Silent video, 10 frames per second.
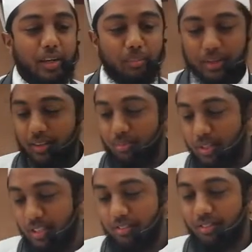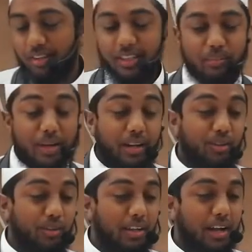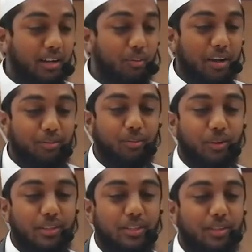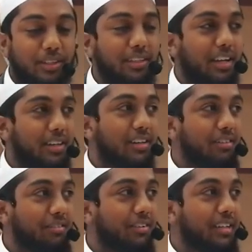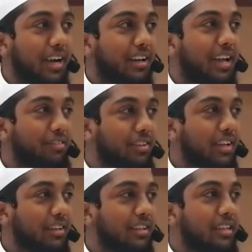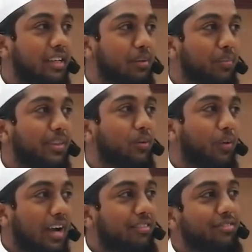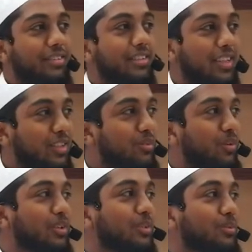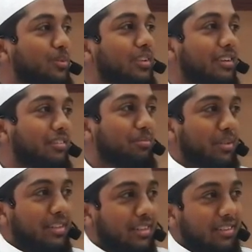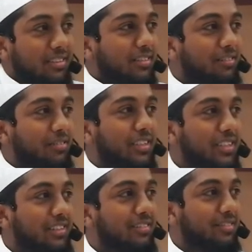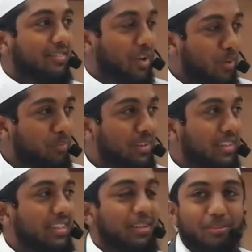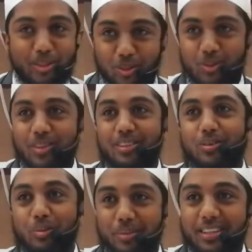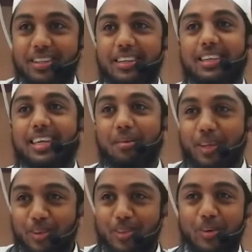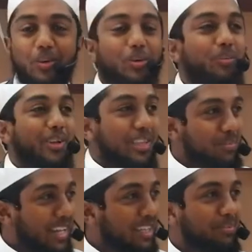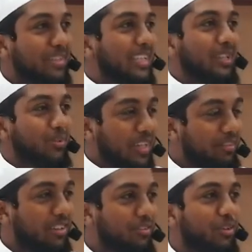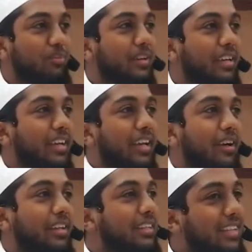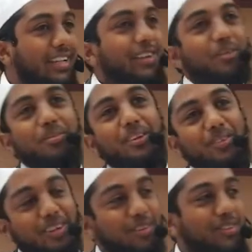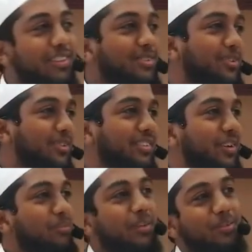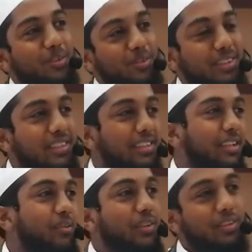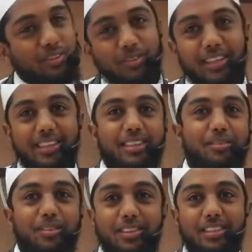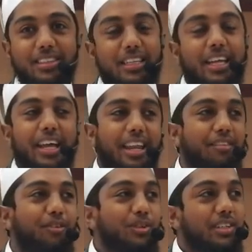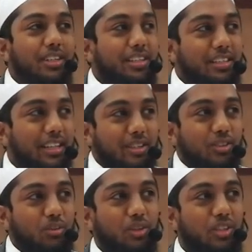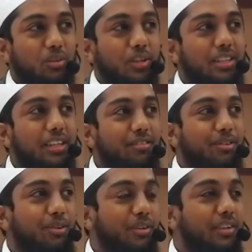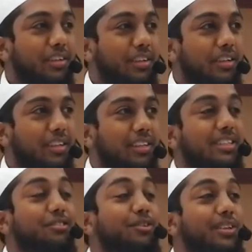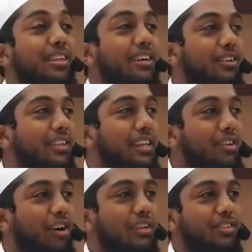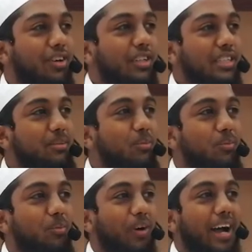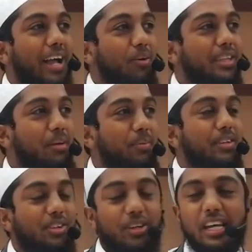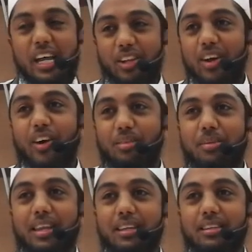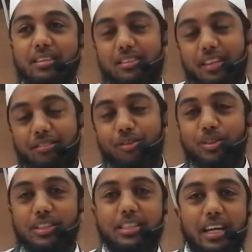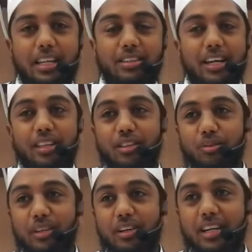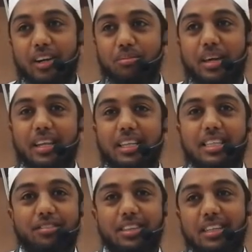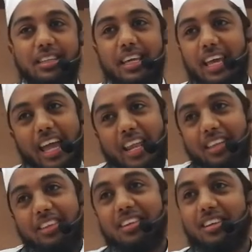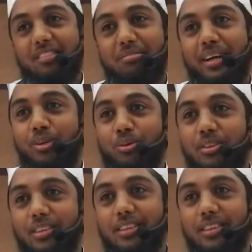But the objective of getting married to the younger wife was so that he can live a young life again. But the wife's intention was to live, be a very homely, matured woman. Coming into the home, what does my husband need, doing everything for him. And he's like, no man, we go to the jewel, no man, we do this, no man, we do that, no man, this. And unfortunately, that's not what she went in for. There's a 40-year-old, and after asking him why, what happened, so now I got married. Unfortunately, I had a child at a wedlock. I got married at 17, and I didn't love my youth.